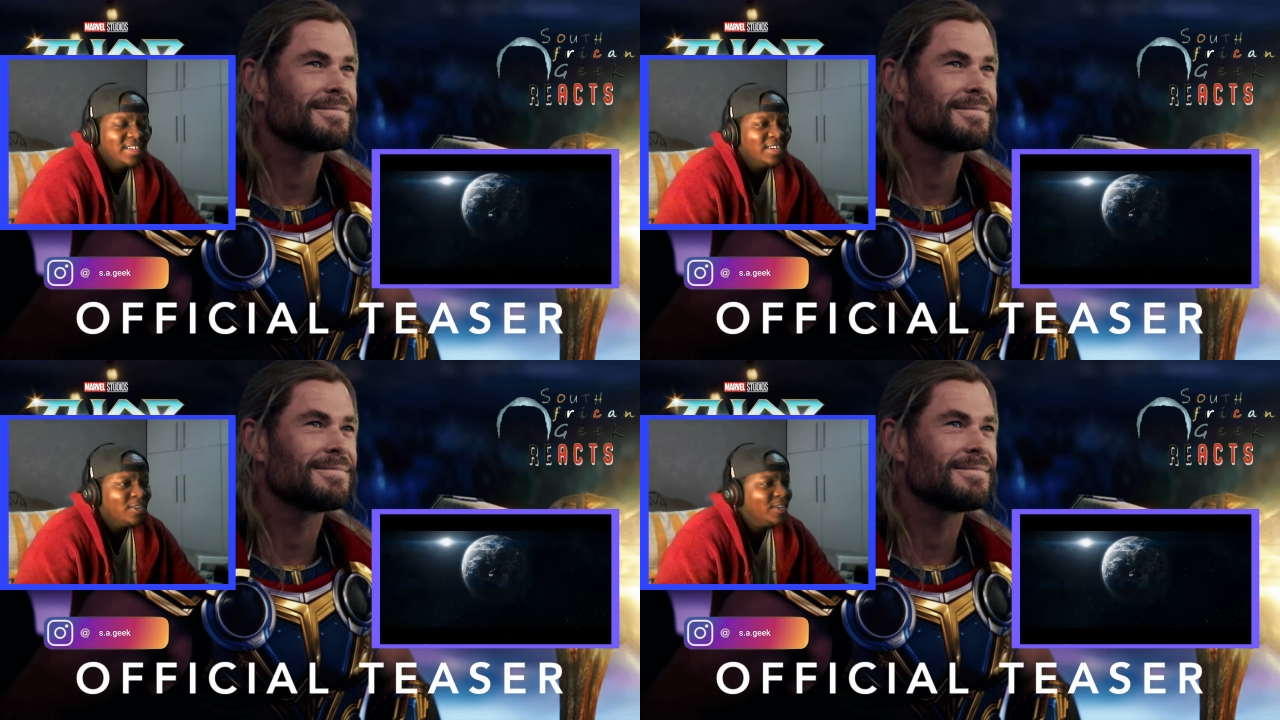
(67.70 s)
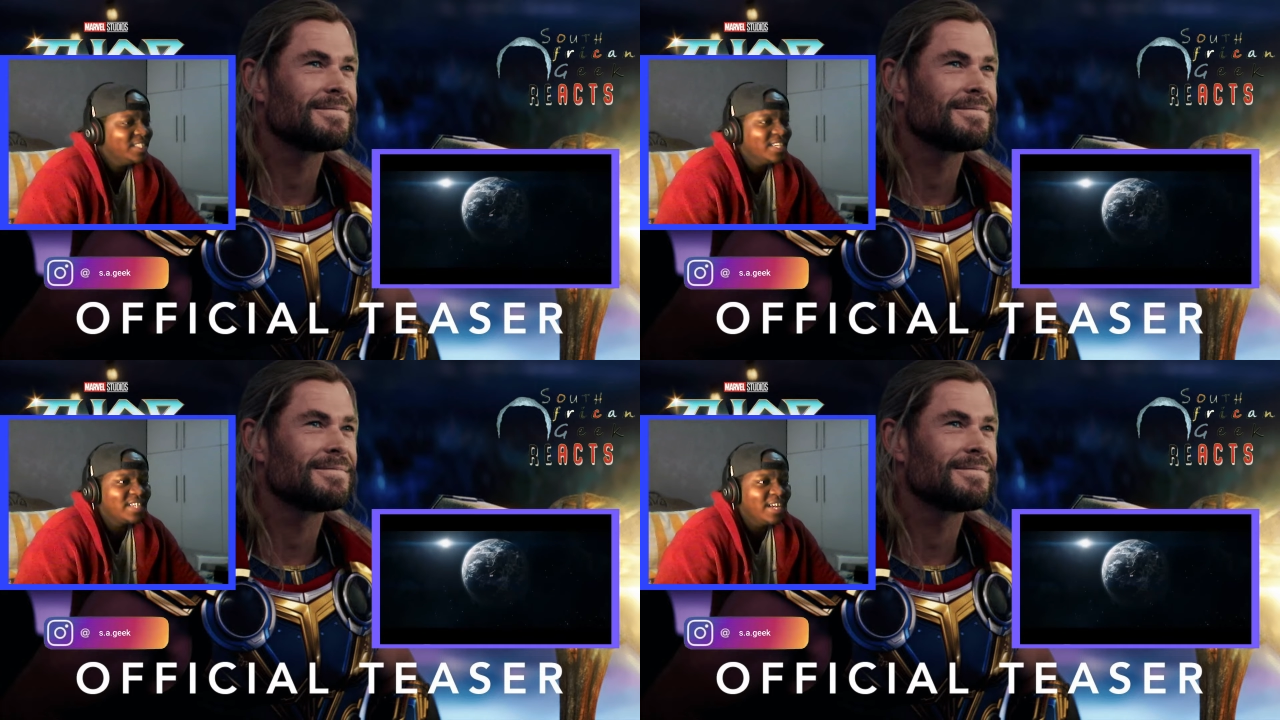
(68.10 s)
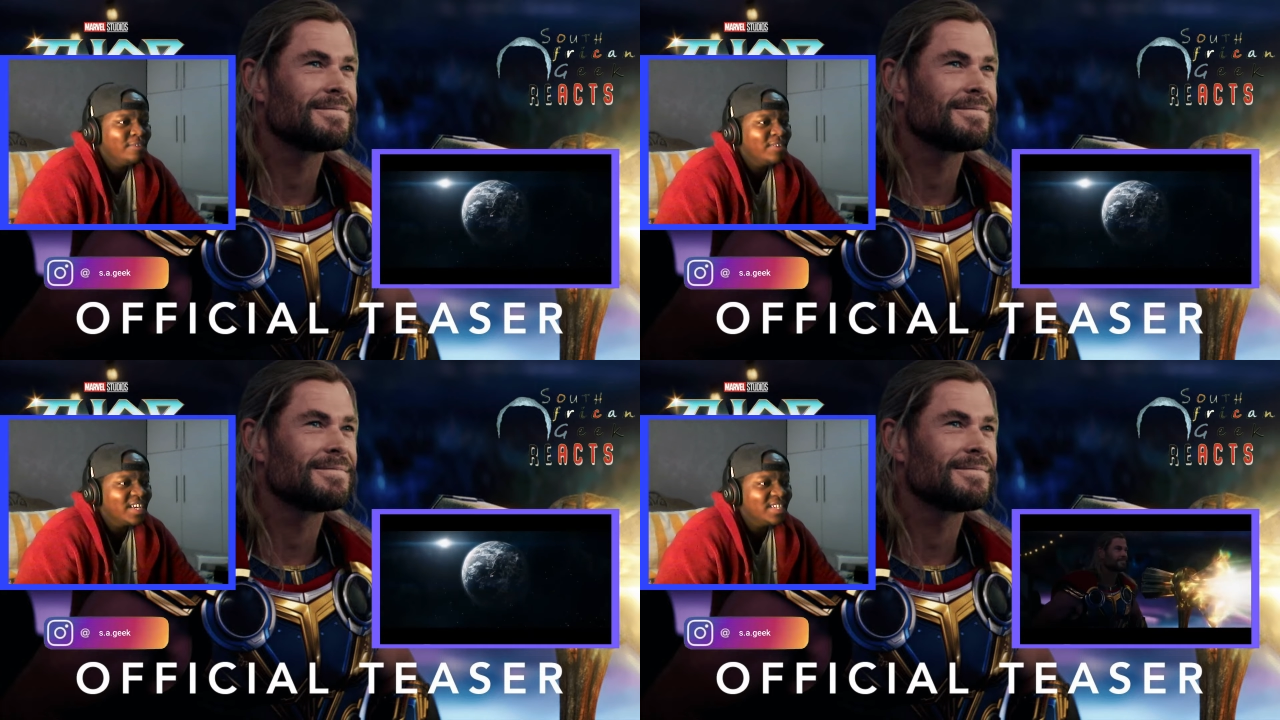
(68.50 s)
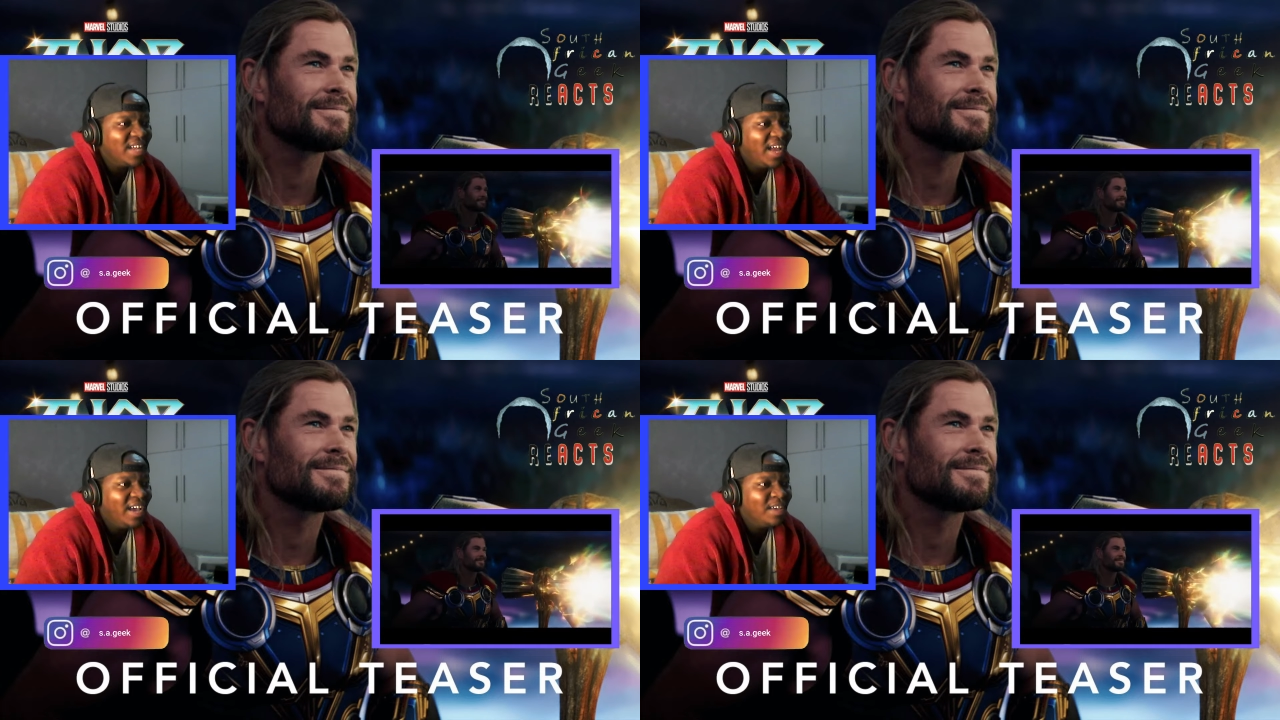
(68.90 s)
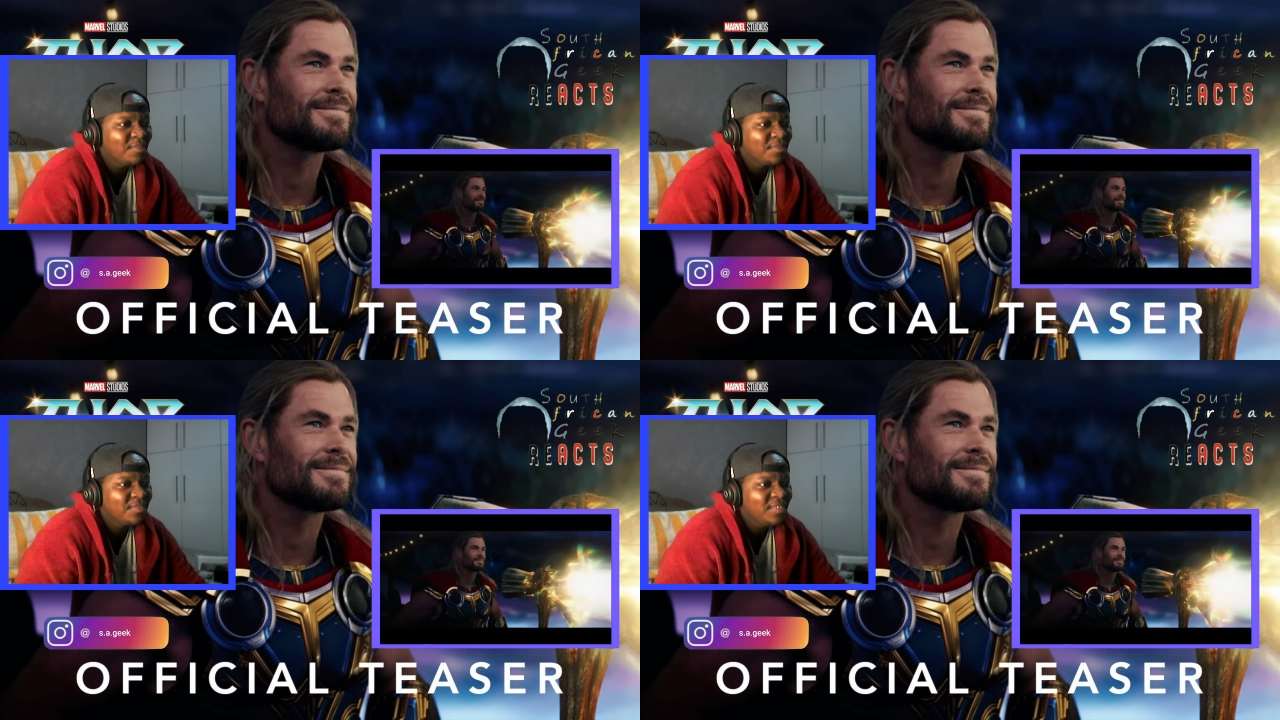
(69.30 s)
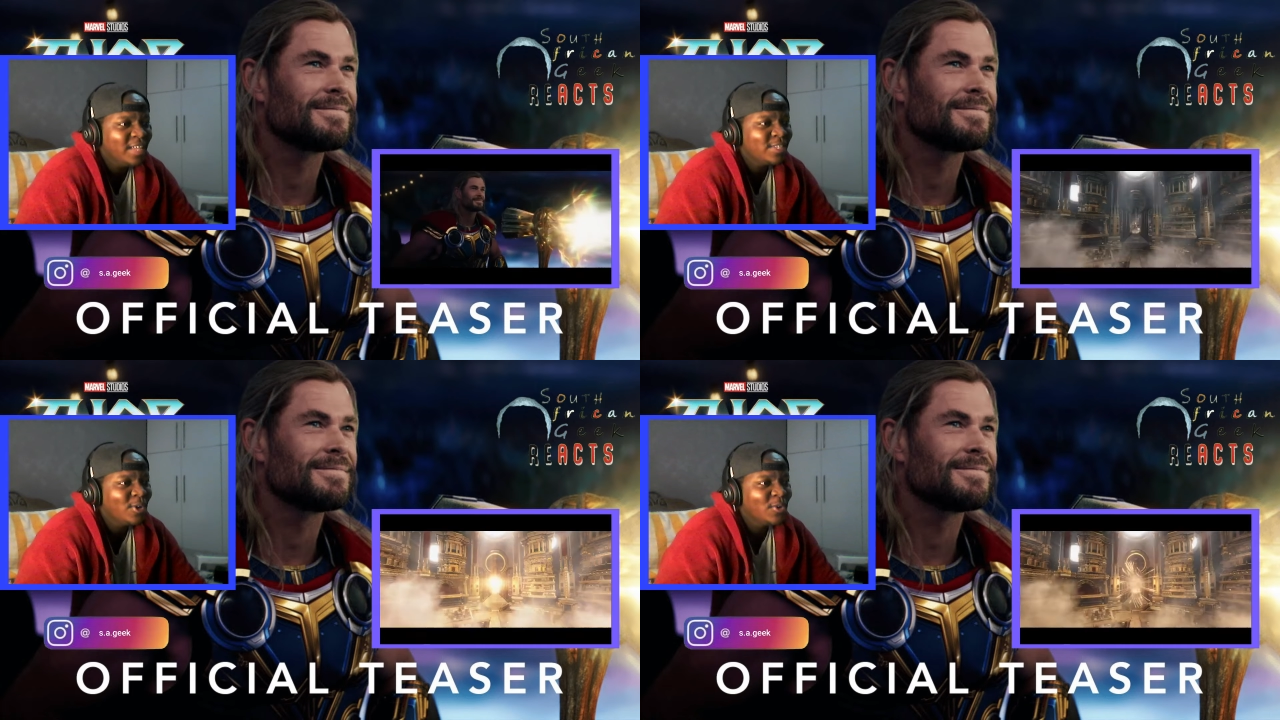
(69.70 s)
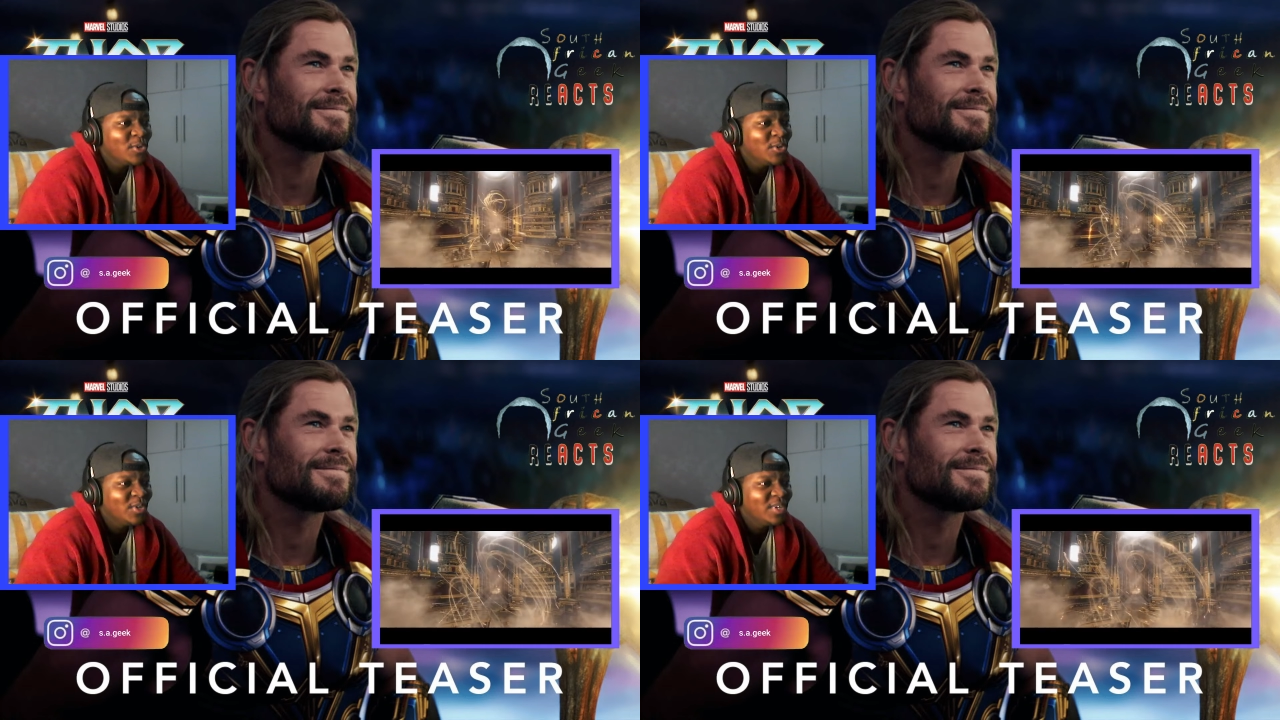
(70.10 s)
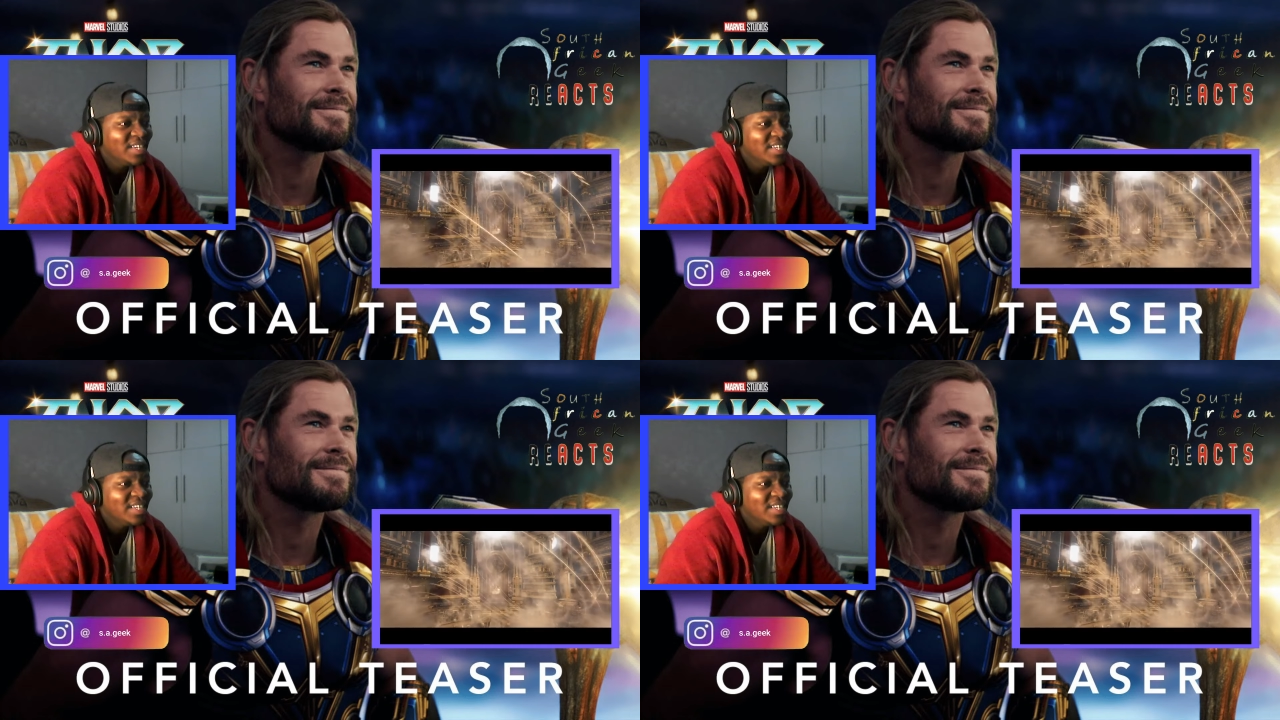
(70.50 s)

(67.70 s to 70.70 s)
Speaker 1: He's just living his life. That's so cool.